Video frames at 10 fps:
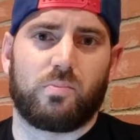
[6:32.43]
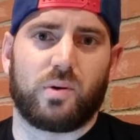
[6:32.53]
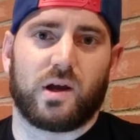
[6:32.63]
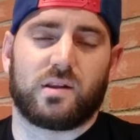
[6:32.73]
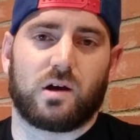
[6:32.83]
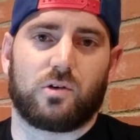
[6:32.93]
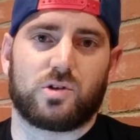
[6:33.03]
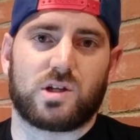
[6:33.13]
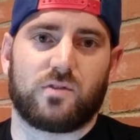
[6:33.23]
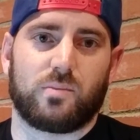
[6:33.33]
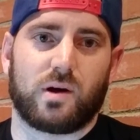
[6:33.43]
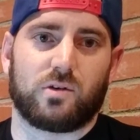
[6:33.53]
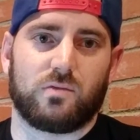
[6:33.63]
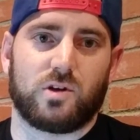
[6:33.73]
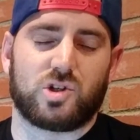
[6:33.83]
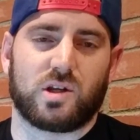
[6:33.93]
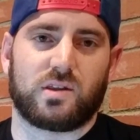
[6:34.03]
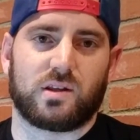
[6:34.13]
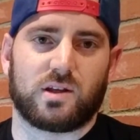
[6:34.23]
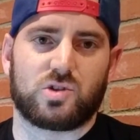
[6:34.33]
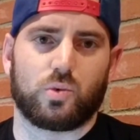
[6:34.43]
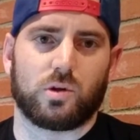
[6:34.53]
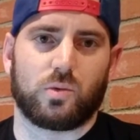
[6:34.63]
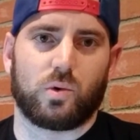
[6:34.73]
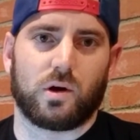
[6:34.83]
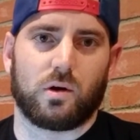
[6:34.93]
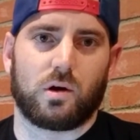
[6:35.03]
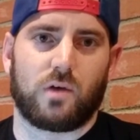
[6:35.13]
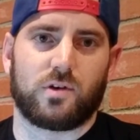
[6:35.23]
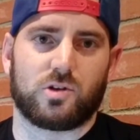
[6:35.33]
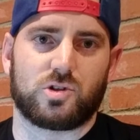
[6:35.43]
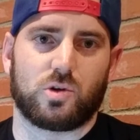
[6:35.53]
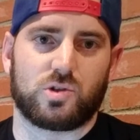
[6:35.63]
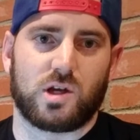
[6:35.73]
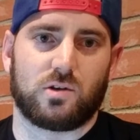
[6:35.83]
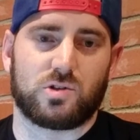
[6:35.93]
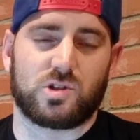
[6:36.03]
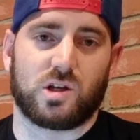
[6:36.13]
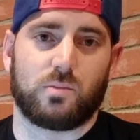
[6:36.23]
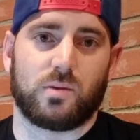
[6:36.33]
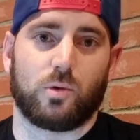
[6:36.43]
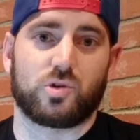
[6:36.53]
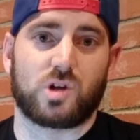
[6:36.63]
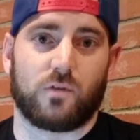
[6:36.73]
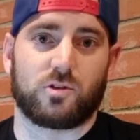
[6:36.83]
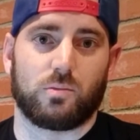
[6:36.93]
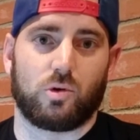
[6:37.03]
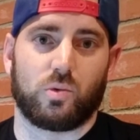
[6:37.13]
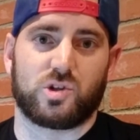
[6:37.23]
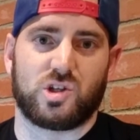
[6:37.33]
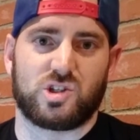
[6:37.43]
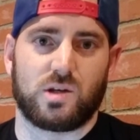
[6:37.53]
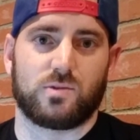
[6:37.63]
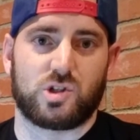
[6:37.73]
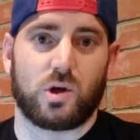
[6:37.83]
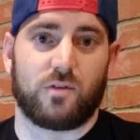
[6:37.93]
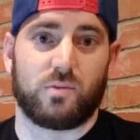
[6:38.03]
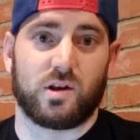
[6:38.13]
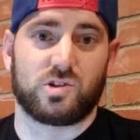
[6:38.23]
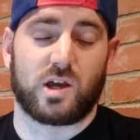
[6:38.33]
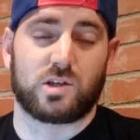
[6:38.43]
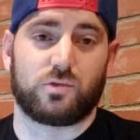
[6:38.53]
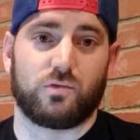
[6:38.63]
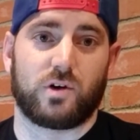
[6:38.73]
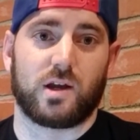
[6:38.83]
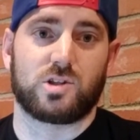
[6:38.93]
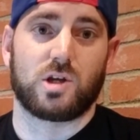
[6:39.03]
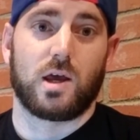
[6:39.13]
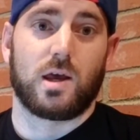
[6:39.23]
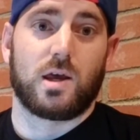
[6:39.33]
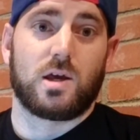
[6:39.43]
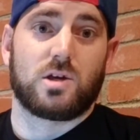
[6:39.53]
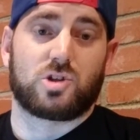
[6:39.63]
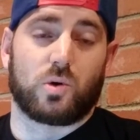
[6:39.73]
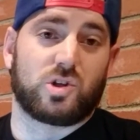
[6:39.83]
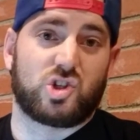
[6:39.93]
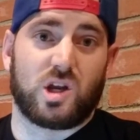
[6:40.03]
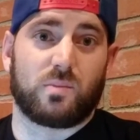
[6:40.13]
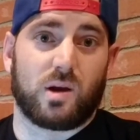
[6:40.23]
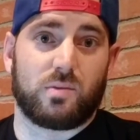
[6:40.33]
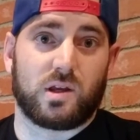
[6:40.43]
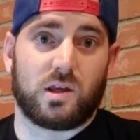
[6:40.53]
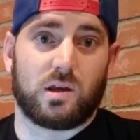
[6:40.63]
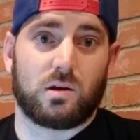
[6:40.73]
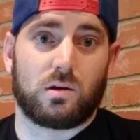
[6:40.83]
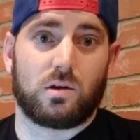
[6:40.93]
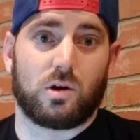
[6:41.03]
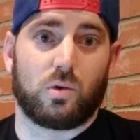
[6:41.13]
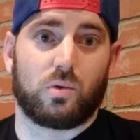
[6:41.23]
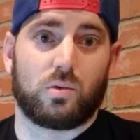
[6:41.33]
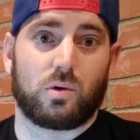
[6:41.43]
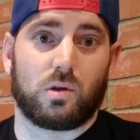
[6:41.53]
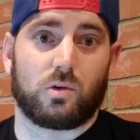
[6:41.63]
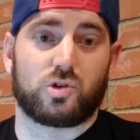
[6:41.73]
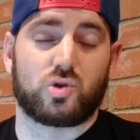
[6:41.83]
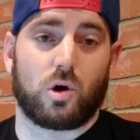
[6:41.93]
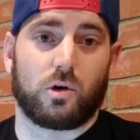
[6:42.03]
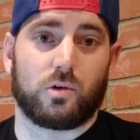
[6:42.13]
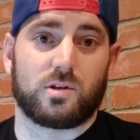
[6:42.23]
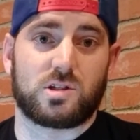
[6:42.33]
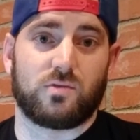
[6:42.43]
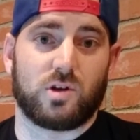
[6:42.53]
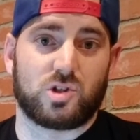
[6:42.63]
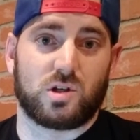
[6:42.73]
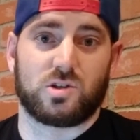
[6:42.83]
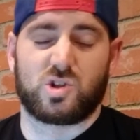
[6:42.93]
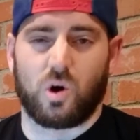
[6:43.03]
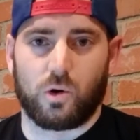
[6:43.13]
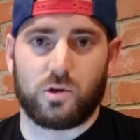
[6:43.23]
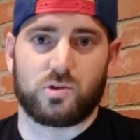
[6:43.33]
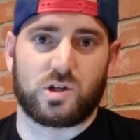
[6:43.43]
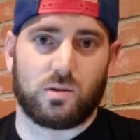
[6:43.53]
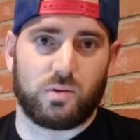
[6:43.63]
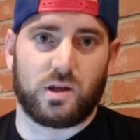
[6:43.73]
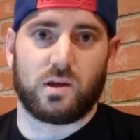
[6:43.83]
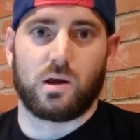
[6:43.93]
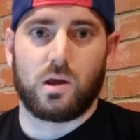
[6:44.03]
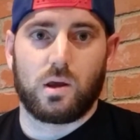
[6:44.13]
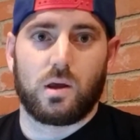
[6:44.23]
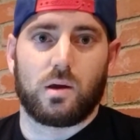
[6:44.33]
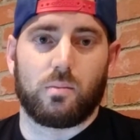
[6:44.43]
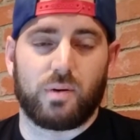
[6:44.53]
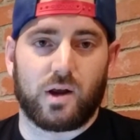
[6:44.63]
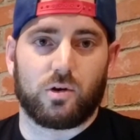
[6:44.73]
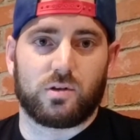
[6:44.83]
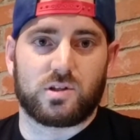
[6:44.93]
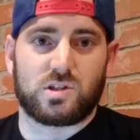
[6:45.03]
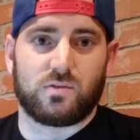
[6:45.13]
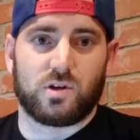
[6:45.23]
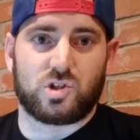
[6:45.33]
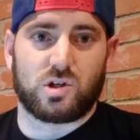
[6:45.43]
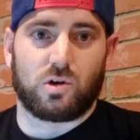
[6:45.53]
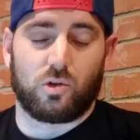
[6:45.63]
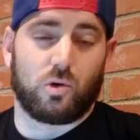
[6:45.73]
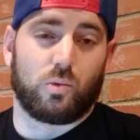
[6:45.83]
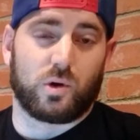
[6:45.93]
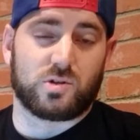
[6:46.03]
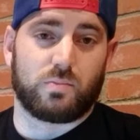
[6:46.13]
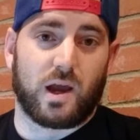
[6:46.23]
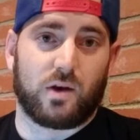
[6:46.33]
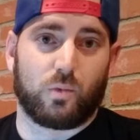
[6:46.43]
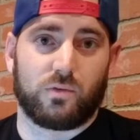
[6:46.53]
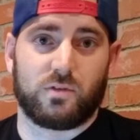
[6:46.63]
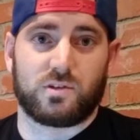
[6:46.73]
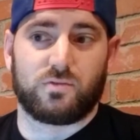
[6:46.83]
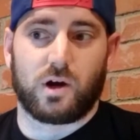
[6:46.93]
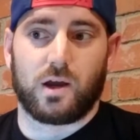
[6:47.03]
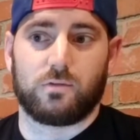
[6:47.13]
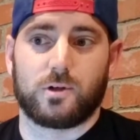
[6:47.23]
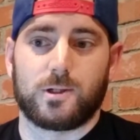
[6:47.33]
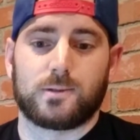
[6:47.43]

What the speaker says: But in 170-pound division, I think that's really where Rafael dos Anjos is going to be most comfortable, which he seems to have been his last few fights. So his chin might be, a little stronger in this division. His cardio is going to be better in this division, although it wasn't bad in 155.